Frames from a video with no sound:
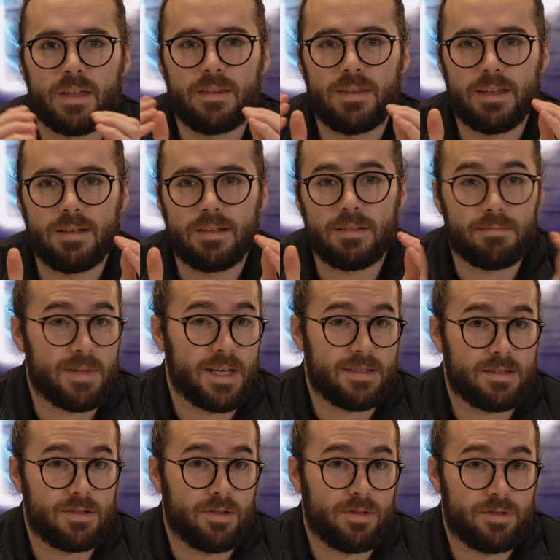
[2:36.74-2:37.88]
then
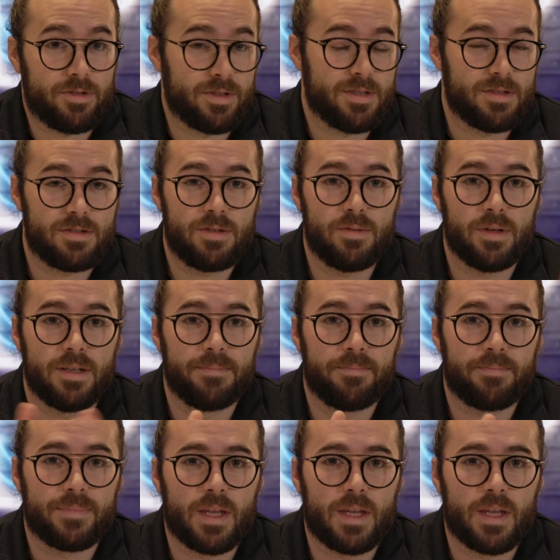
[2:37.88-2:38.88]
that's all there is to it.